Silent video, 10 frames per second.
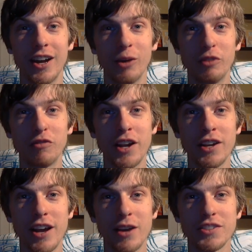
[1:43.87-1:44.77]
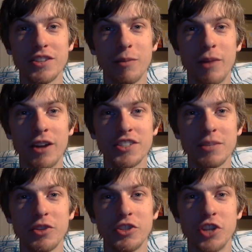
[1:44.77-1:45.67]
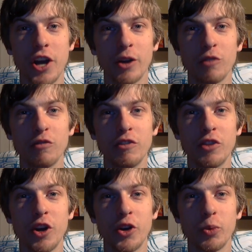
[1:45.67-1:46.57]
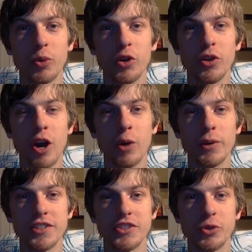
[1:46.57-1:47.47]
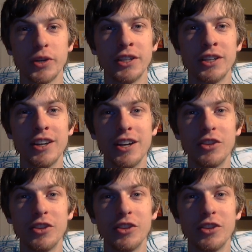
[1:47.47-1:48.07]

We find out about some of the geography of the Hunter world, always a treat.